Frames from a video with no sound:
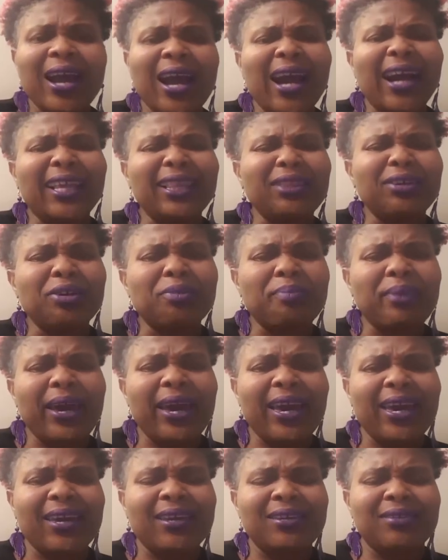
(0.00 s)
I look
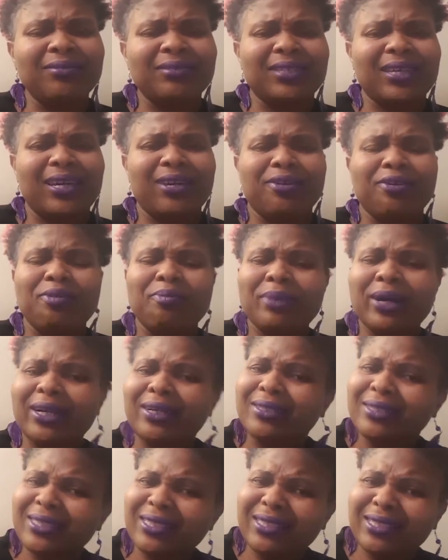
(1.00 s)
back and I was like, oh my
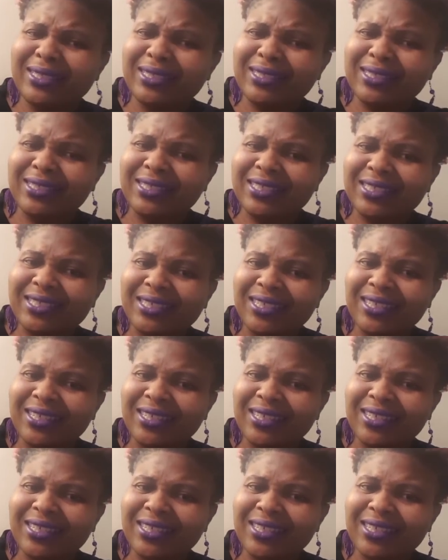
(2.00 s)
goodness,